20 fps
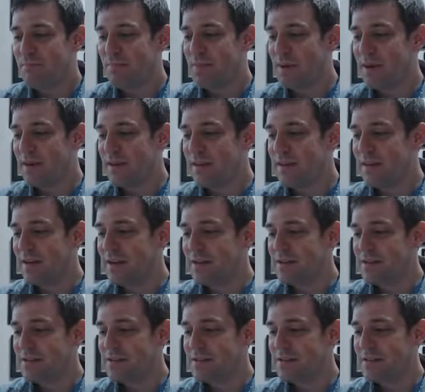But
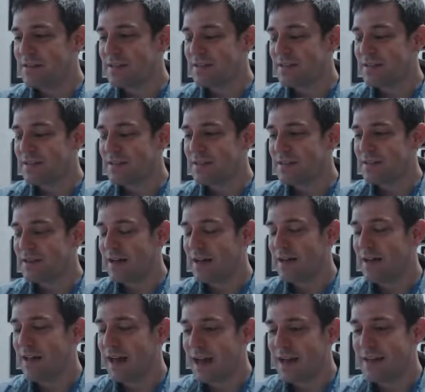there's a
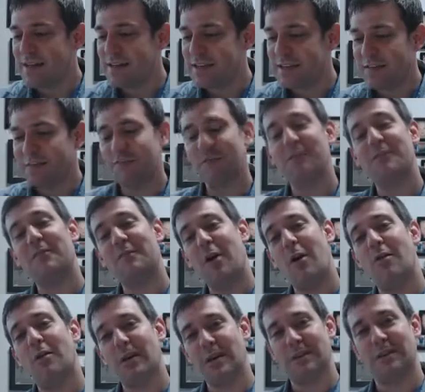lot different
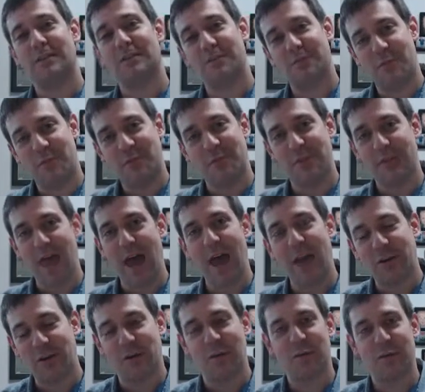focus for
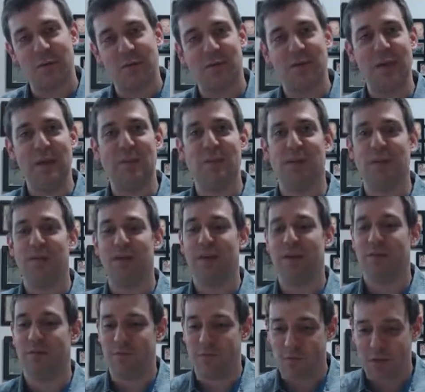that group of people
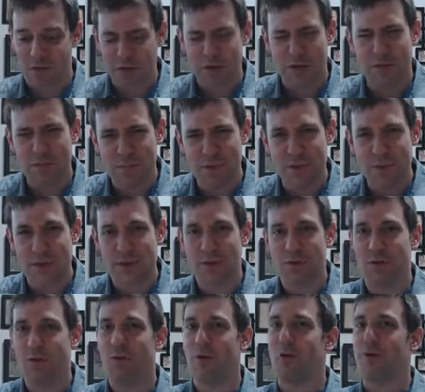than for the committed
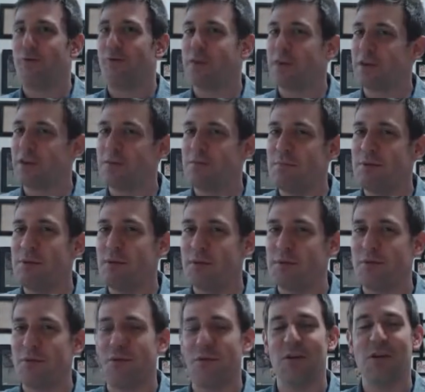core. For the
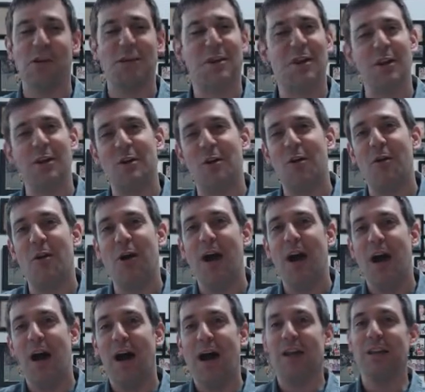committed core, you can go
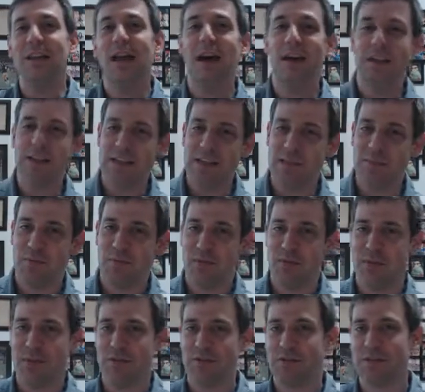a lot deeper
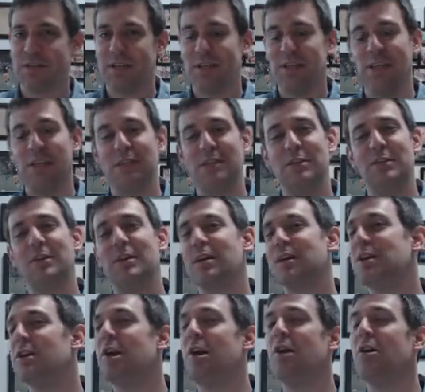in your studies. You
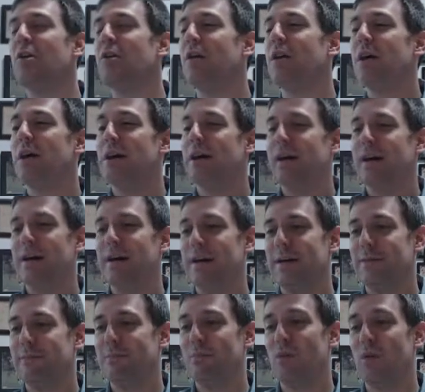can go
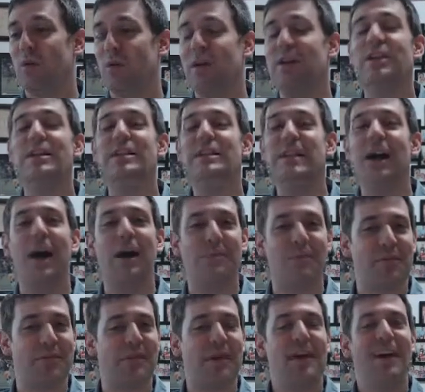more in
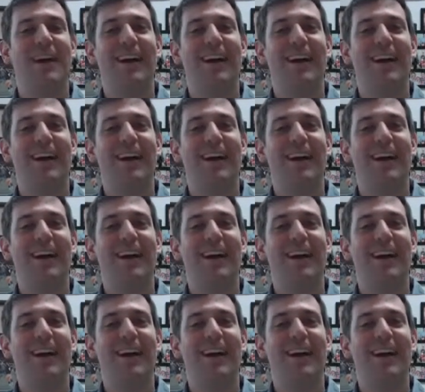depth.